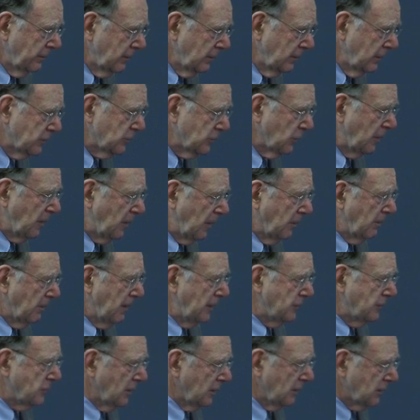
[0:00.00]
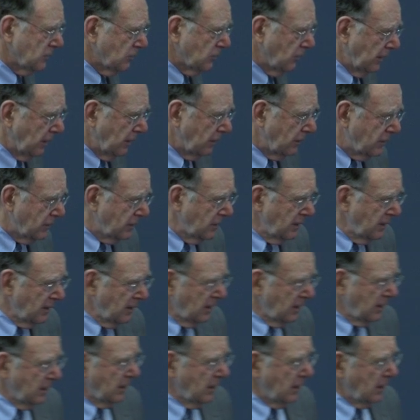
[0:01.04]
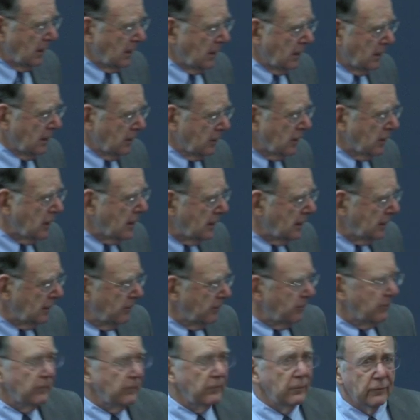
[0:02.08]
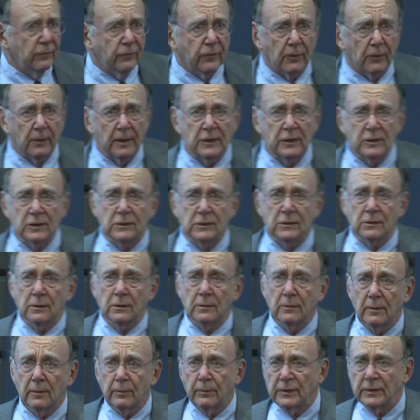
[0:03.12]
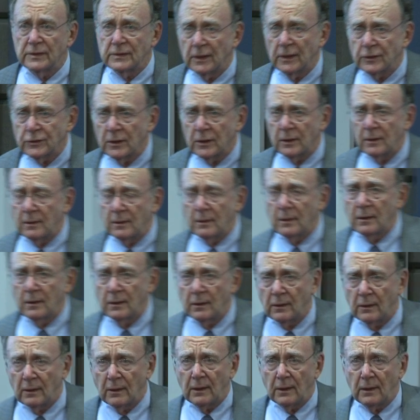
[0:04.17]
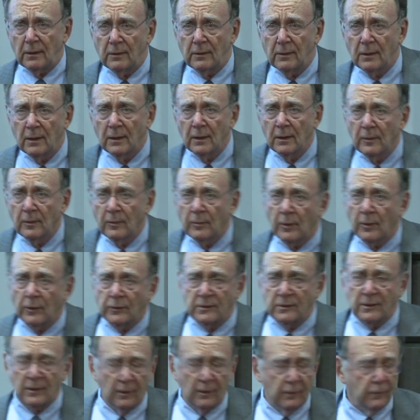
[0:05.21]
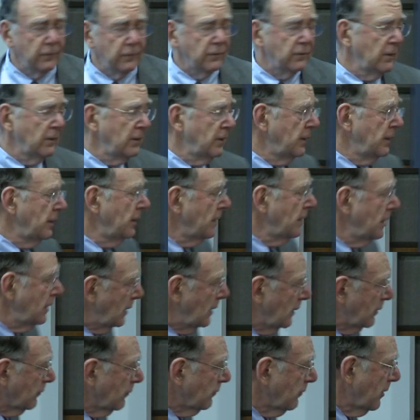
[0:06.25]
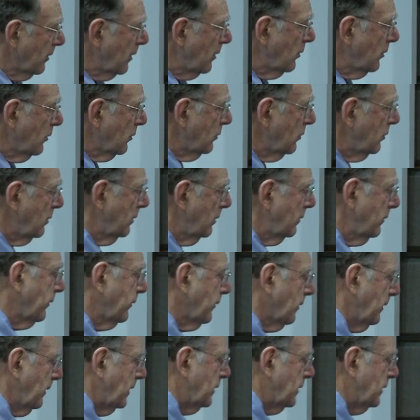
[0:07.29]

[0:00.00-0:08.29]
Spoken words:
This would be a matrix with a column for each position in the motif and a row for